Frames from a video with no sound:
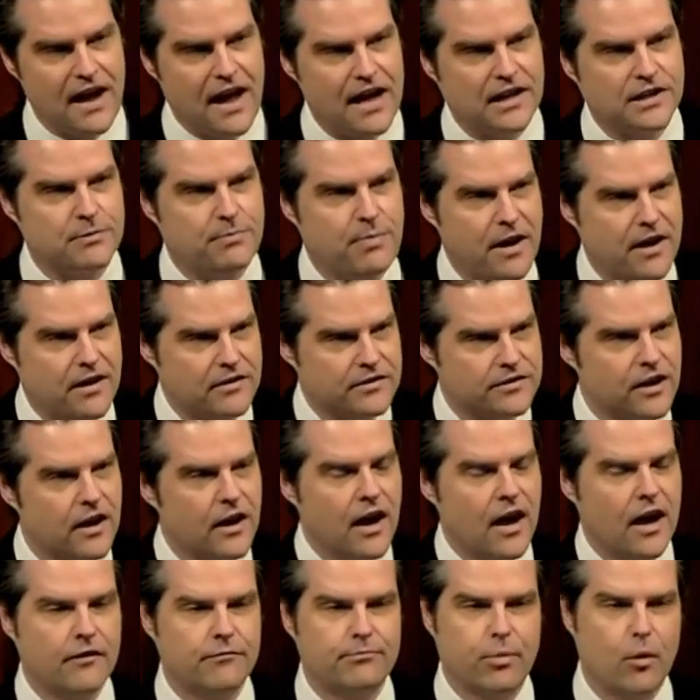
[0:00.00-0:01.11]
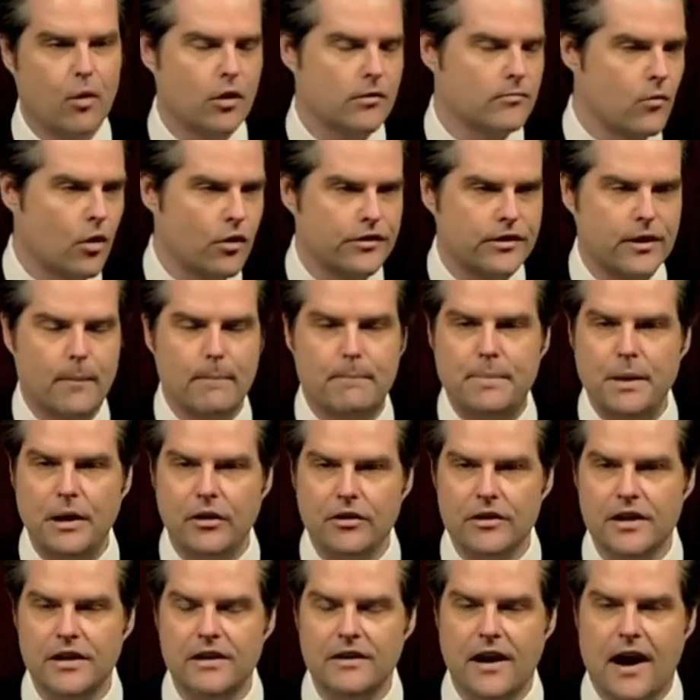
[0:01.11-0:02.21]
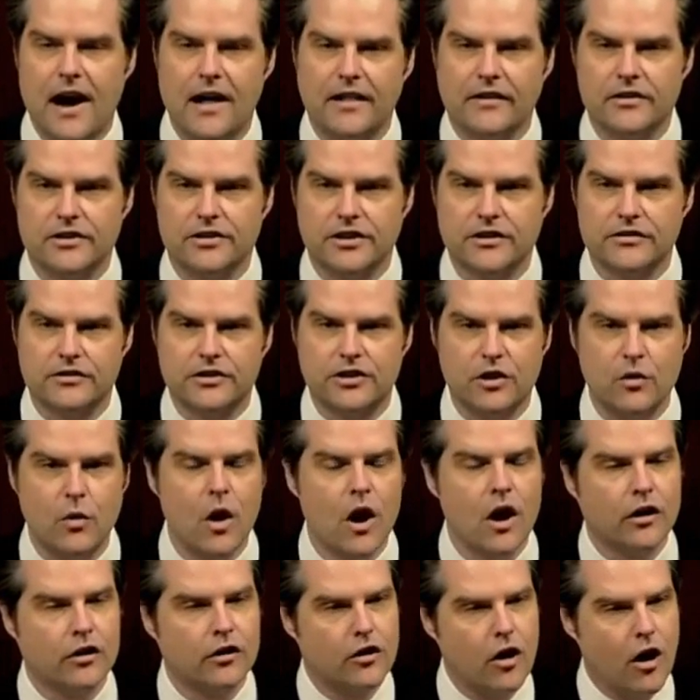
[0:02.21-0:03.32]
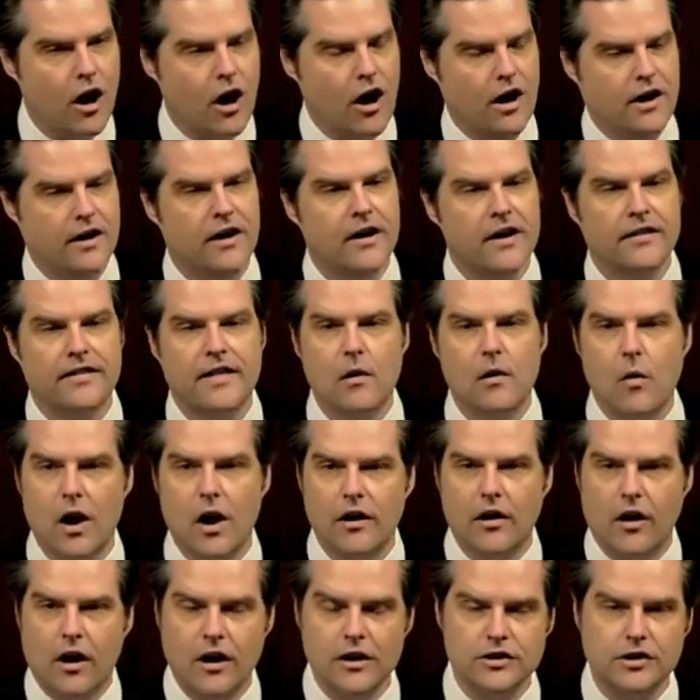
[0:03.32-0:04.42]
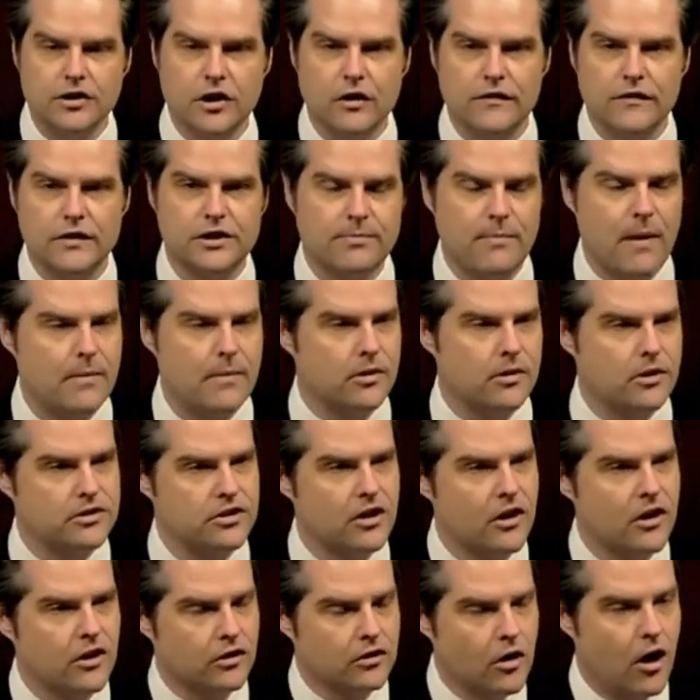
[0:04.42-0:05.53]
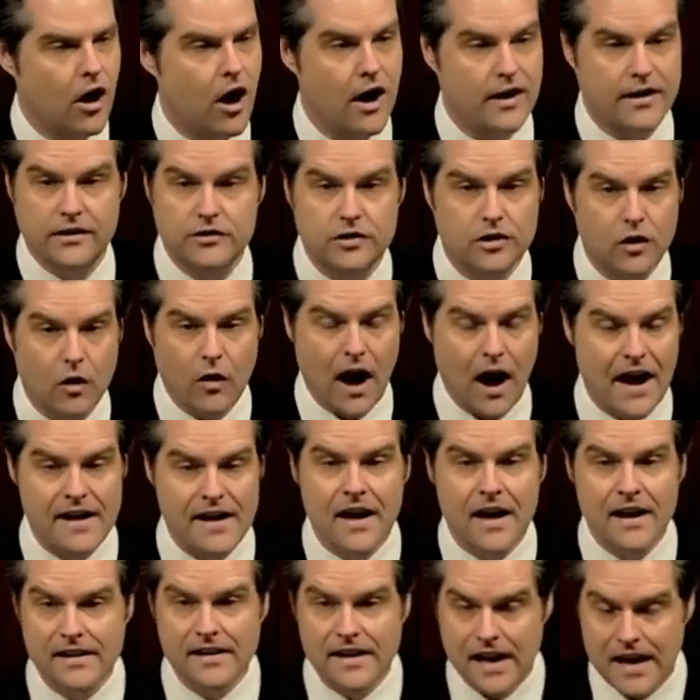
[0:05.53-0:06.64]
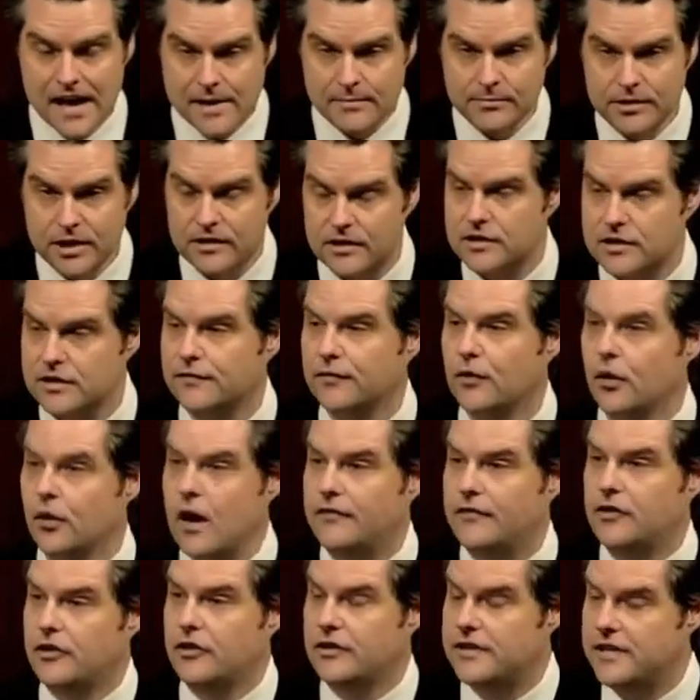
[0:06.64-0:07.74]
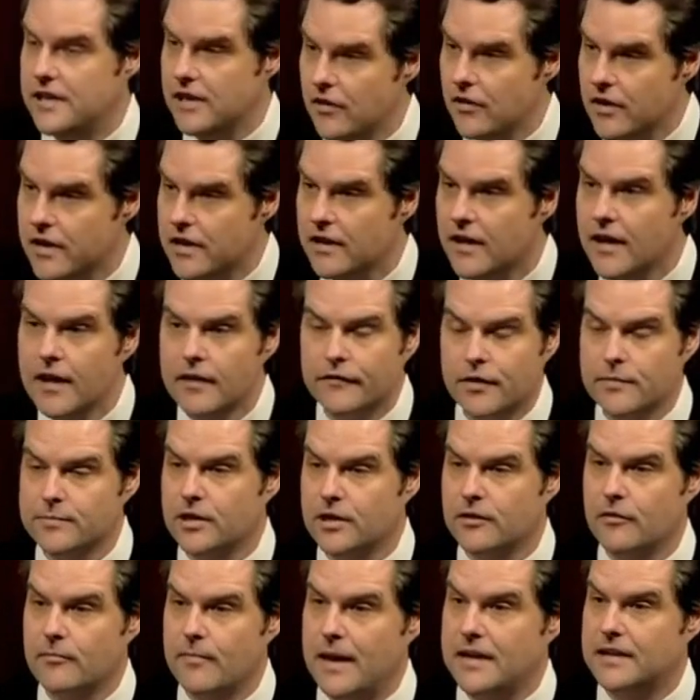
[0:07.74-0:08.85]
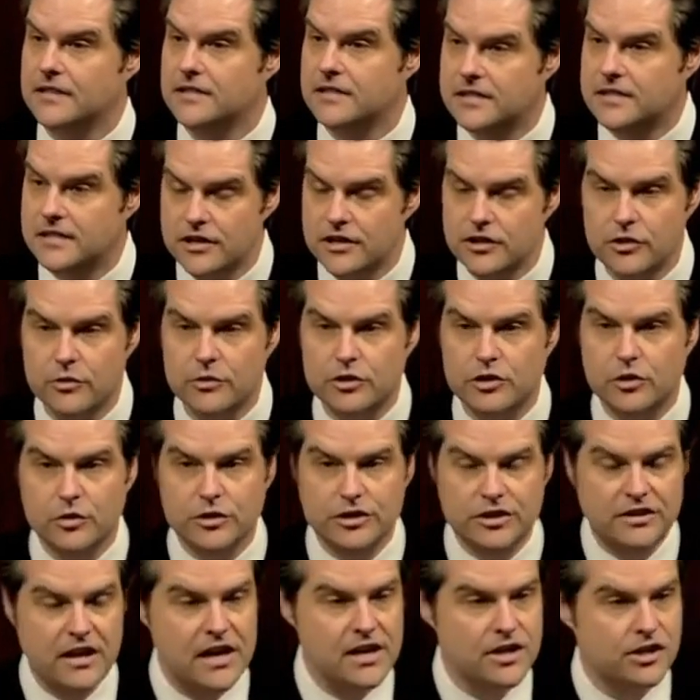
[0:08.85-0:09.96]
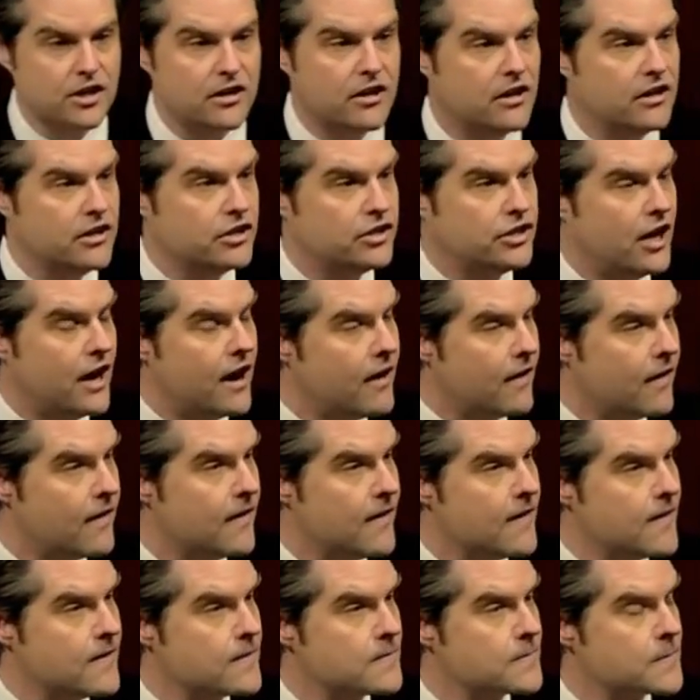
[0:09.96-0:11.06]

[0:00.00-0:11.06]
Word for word: taxpayers have poured more than $1 billion into gone. They want our service members gone. And so I came to this floor after hearing from some of my constituents who are stationed in Niger.